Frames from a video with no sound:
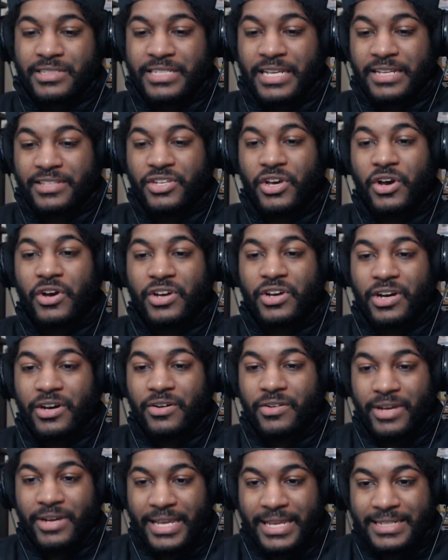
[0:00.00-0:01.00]

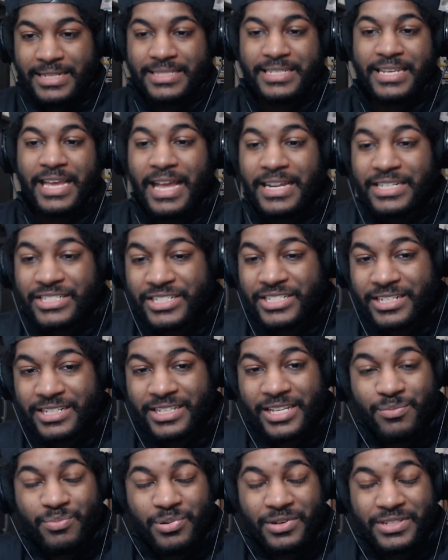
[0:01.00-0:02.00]
Satoko
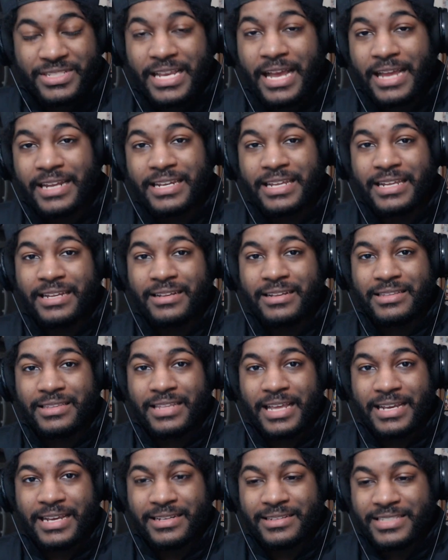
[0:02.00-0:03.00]
intentionally pretended
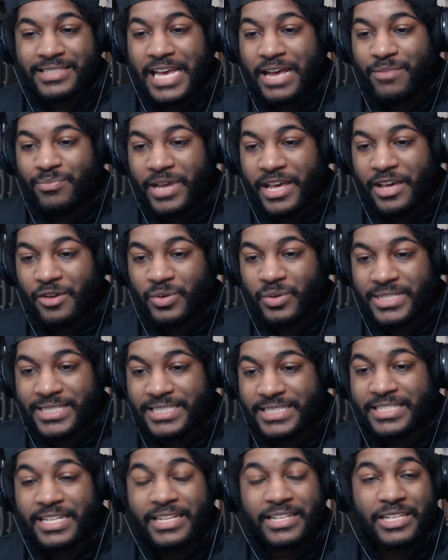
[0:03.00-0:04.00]
like Teppei was
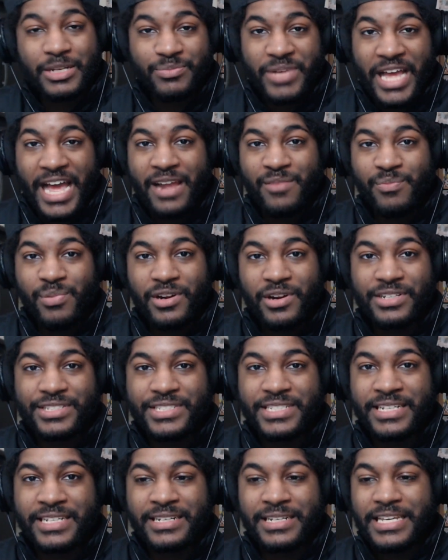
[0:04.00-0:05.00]
still a bad
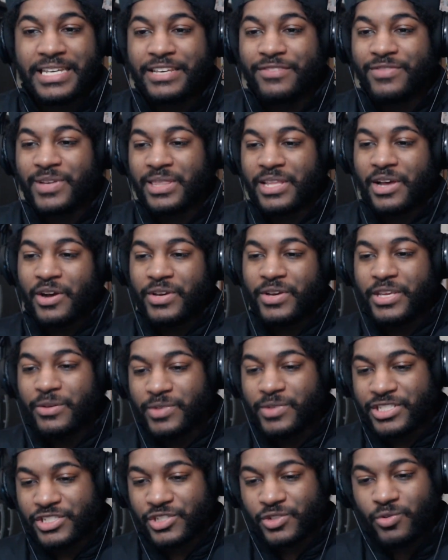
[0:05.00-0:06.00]
person, even though he
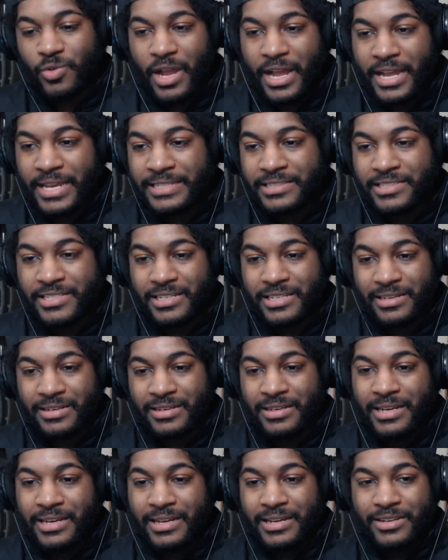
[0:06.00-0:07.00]
was trying
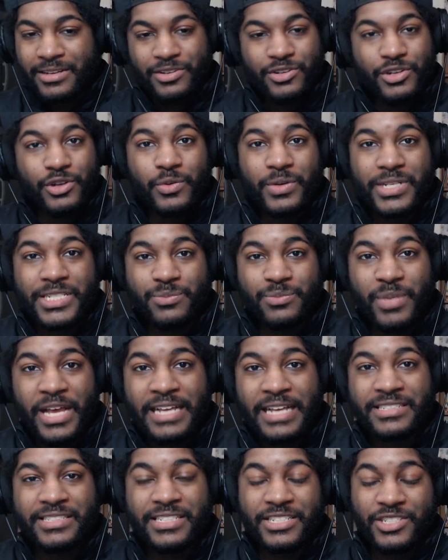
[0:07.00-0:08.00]
to do his
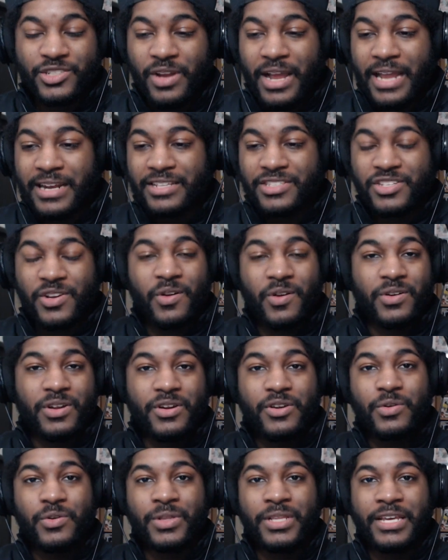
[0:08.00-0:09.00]
best and trying to turn
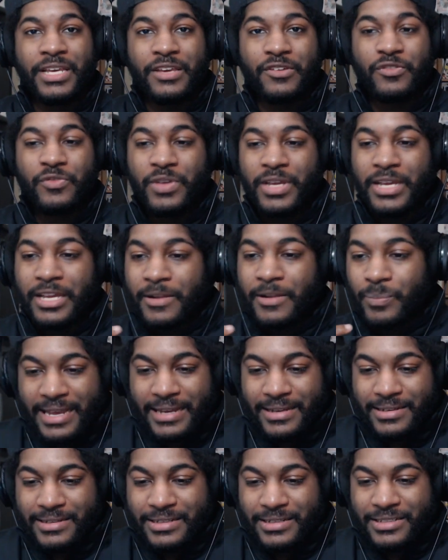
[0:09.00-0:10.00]
a new leaf.
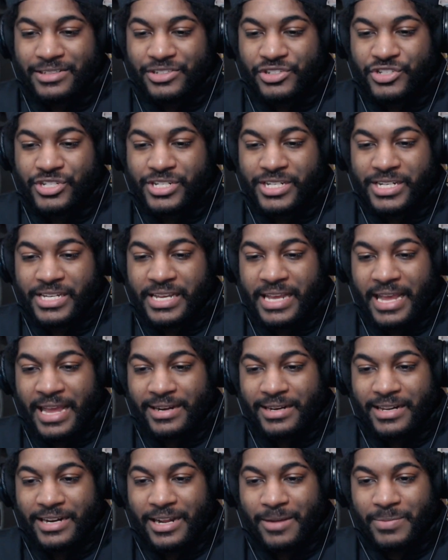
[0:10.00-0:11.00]
And she
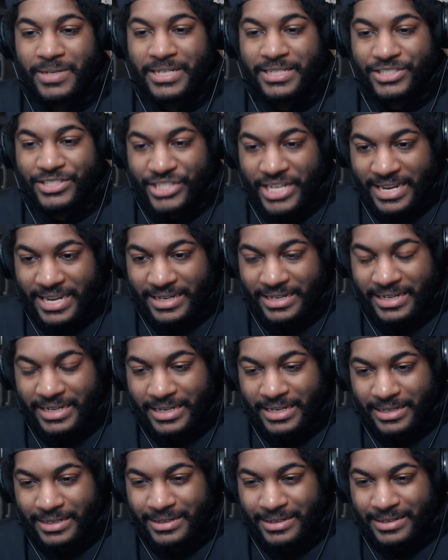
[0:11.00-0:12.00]
ended up
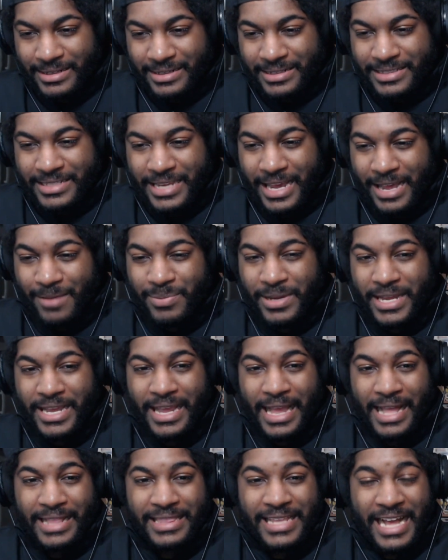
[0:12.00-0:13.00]
injecting
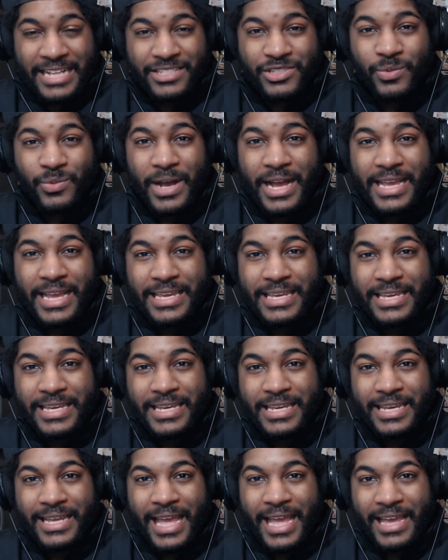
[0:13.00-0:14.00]
Teppei, and that's why
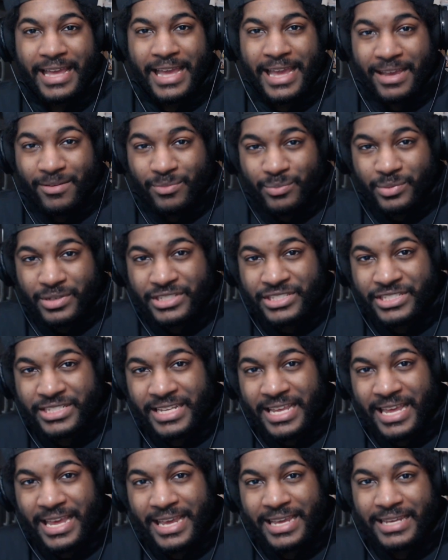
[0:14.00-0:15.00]
he
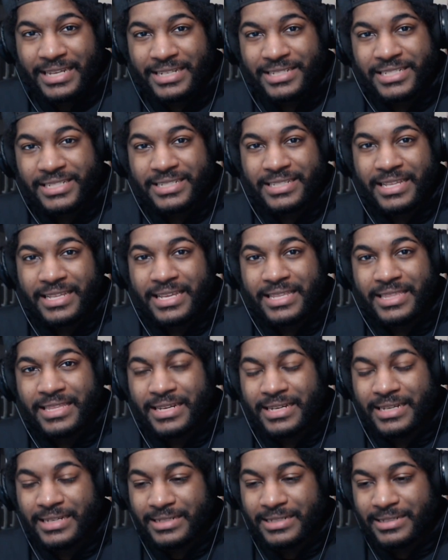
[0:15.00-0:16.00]
ambushed Keiichi like
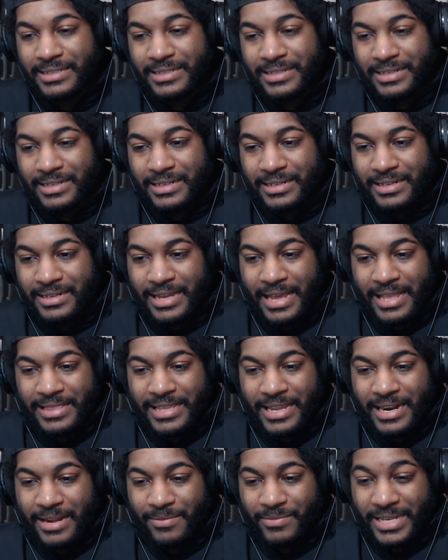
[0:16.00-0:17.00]
that.
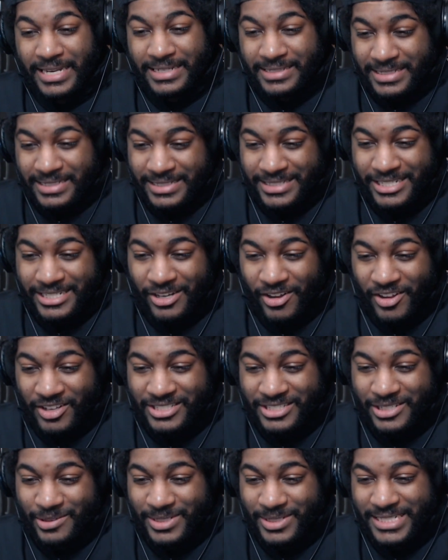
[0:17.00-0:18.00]
And then I'm guessing she
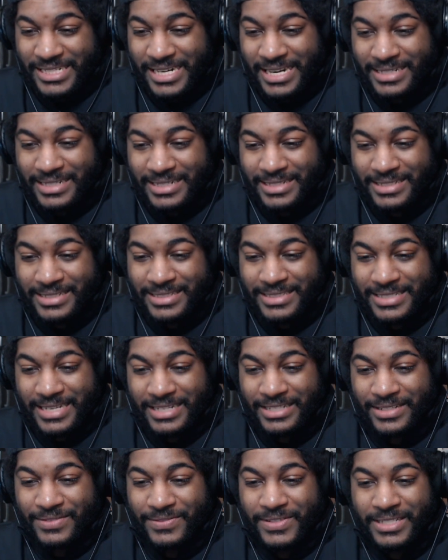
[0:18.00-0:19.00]
also injected
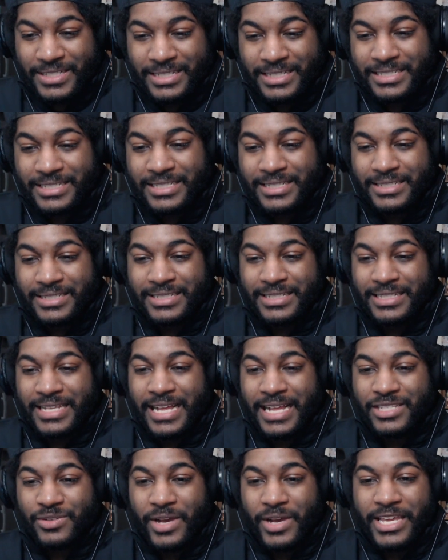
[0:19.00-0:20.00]
Detective Delicious, and
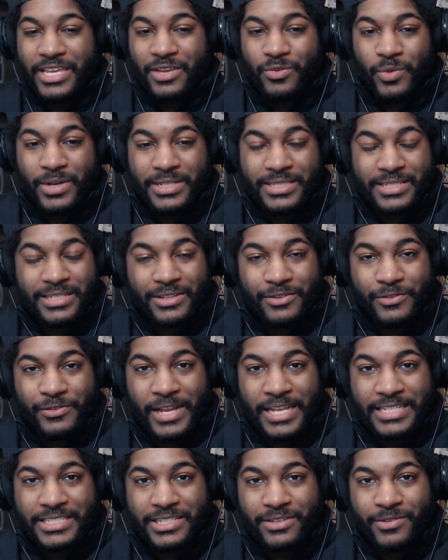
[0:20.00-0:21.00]
that's why he went to the
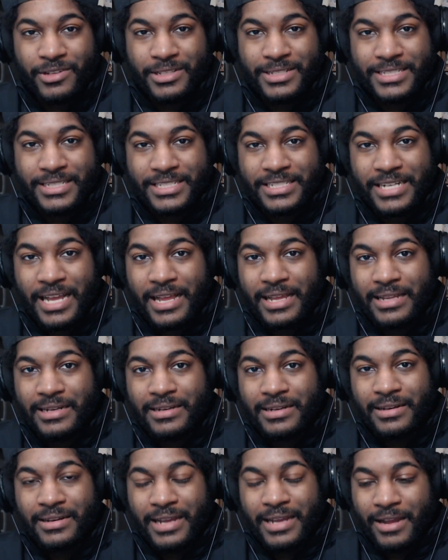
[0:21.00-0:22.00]
festival and shot
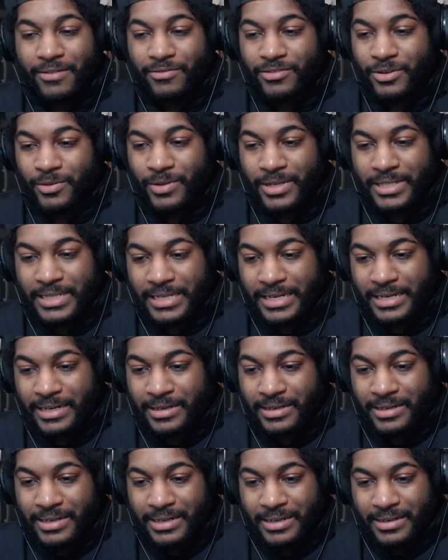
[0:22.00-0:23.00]
everyone
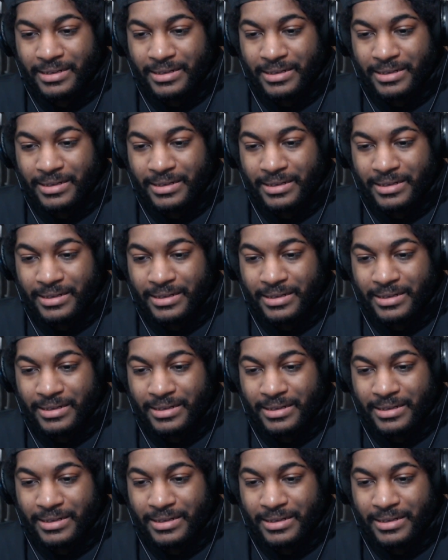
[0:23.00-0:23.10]
there.